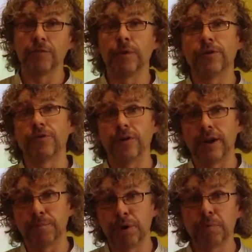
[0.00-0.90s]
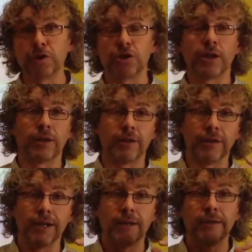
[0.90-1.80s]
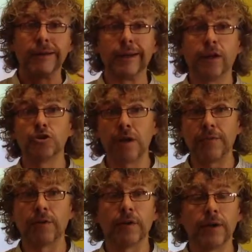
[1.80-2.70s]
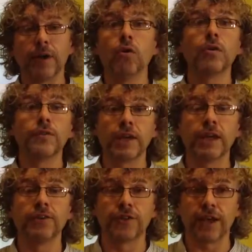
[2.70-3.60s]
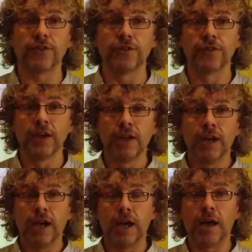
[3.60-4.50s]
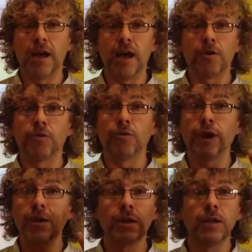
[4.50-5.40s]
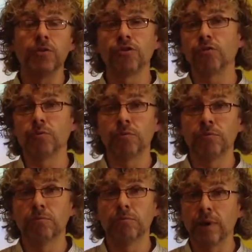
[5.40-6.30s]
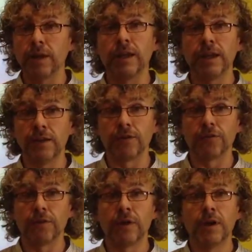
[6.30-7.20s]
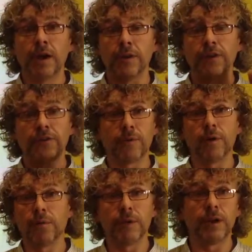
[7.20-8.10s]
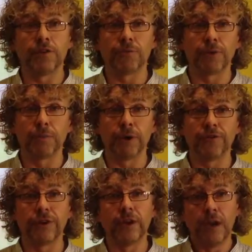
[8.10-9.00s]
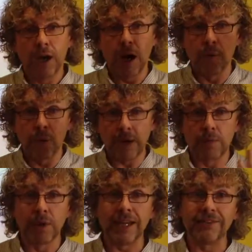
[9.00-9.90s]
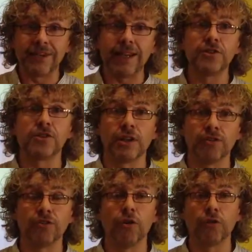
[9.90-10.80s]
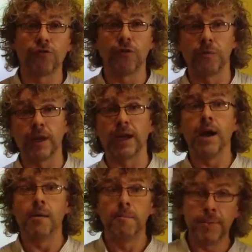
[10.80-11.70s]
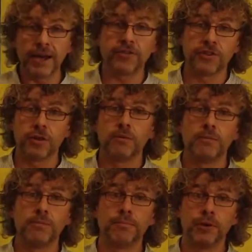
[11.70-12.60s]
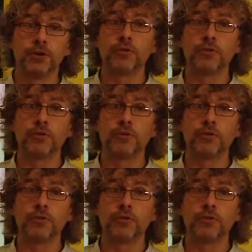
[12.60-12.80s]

the government, they're in publishing, they're in travel, they're in all of the key sectors. And they only use us when they need us. And they say, well, we need something printing, and we will intelligently source from the best